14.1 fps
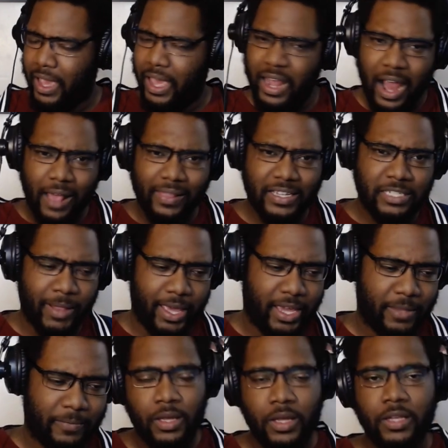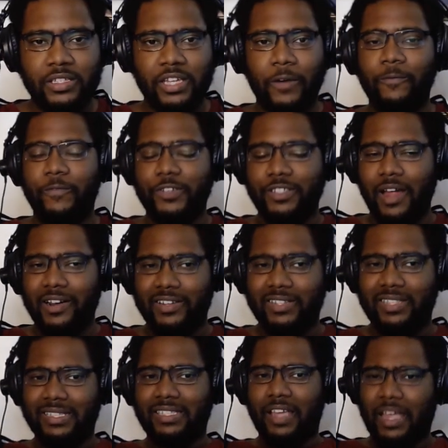And I'll explain. So for starters,
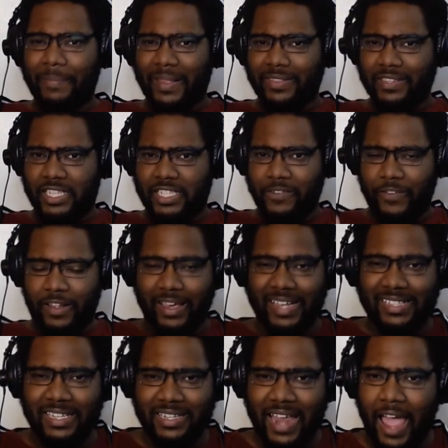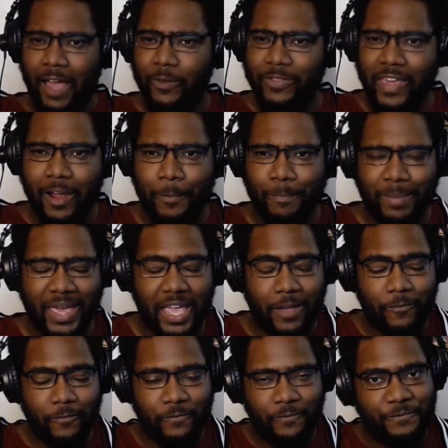let's talk about the civilians and how they are
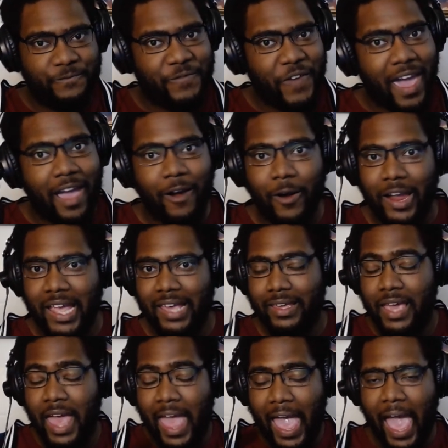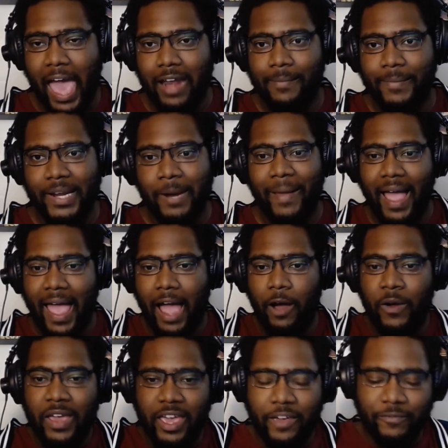being very adamant about
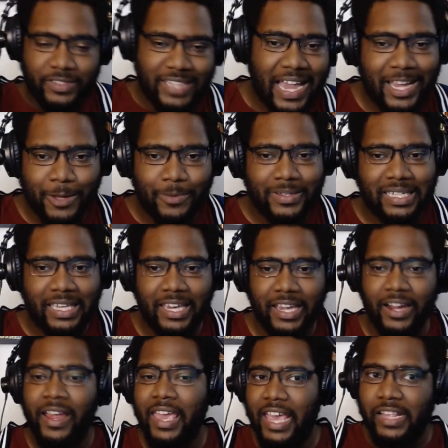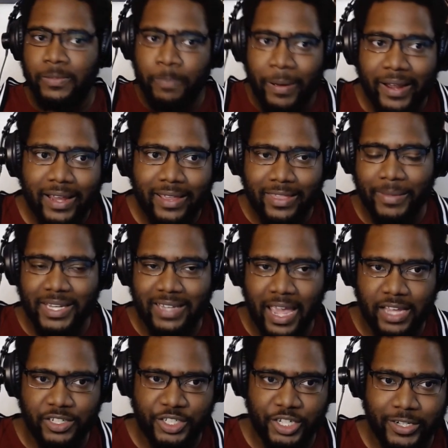how if Deku was here, it's putting them in
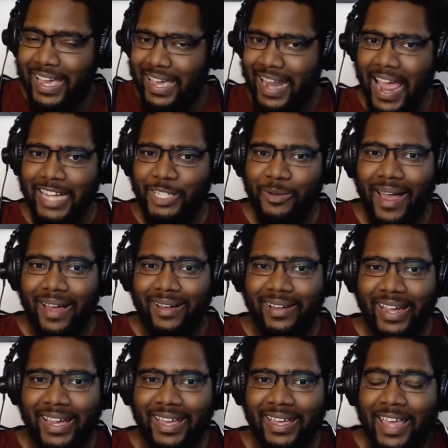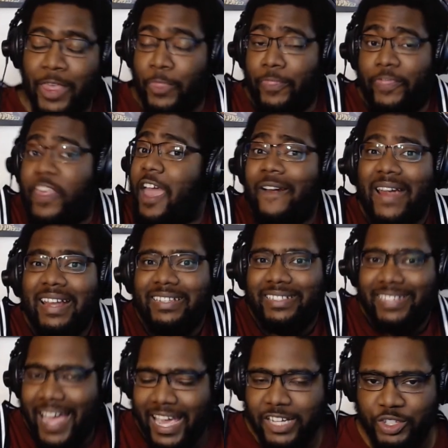danger. In actuality, they're in
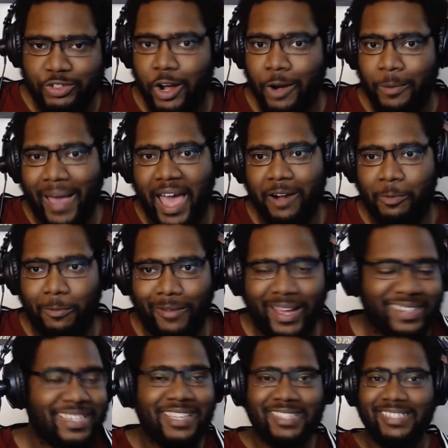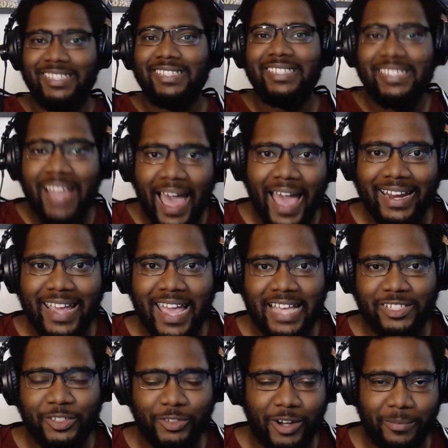danger no matter what. Society
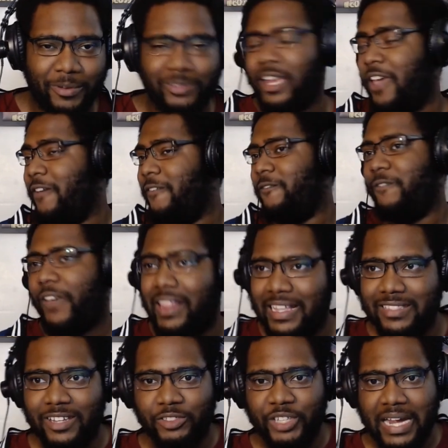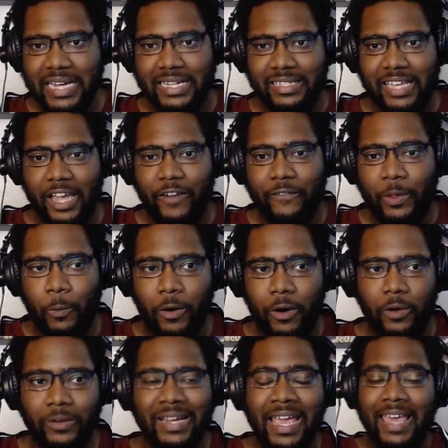has crumbled. Villains are trying to take over the
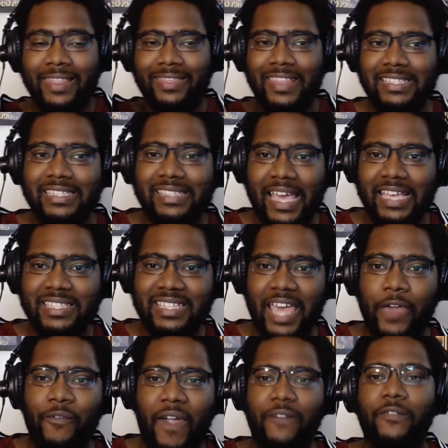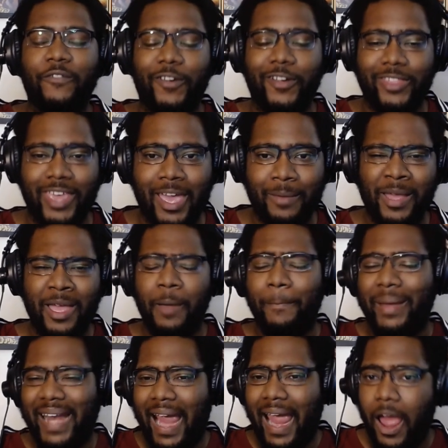world. This is a safe haven for them,
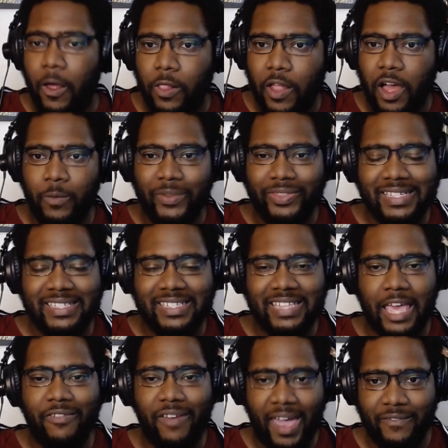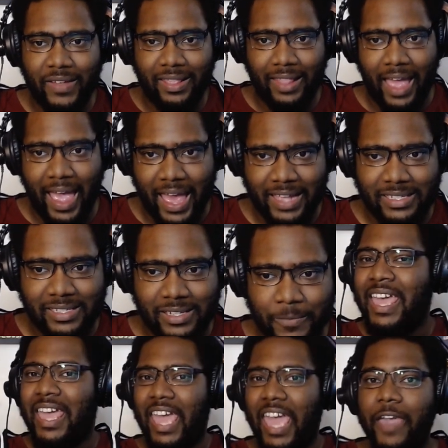but how long would this safe haven last?
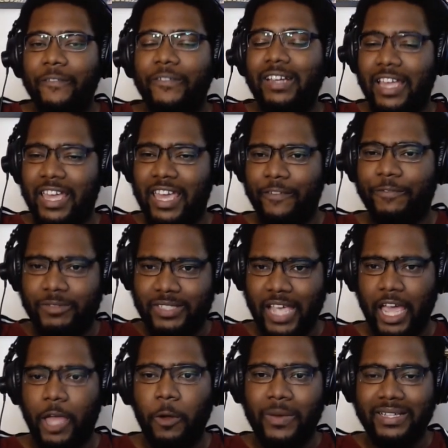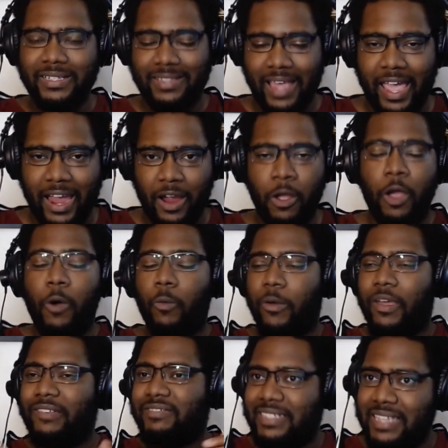Even if Deku was there,
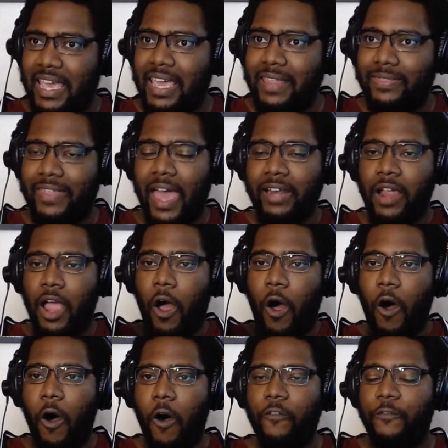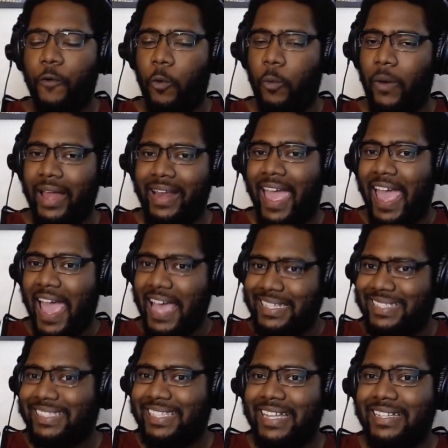we've seen that All For One has
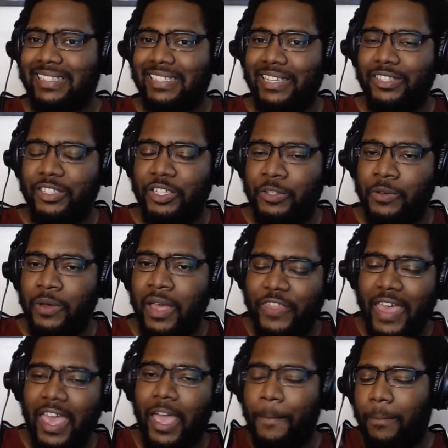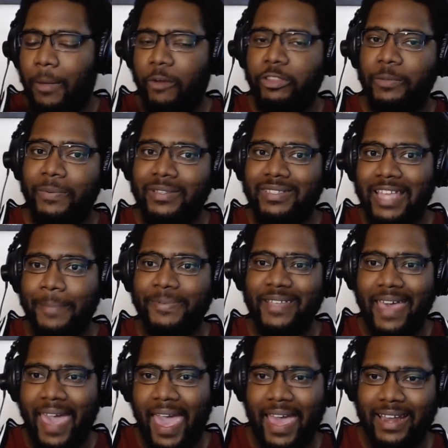a tendency to think multiple steps
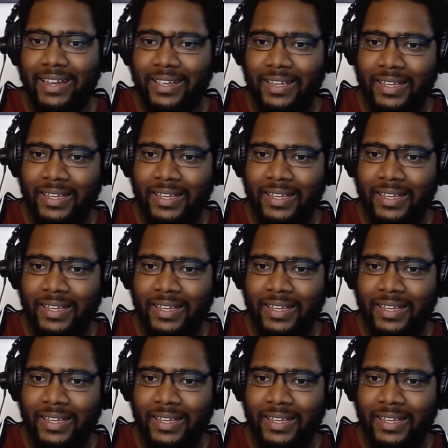ahead.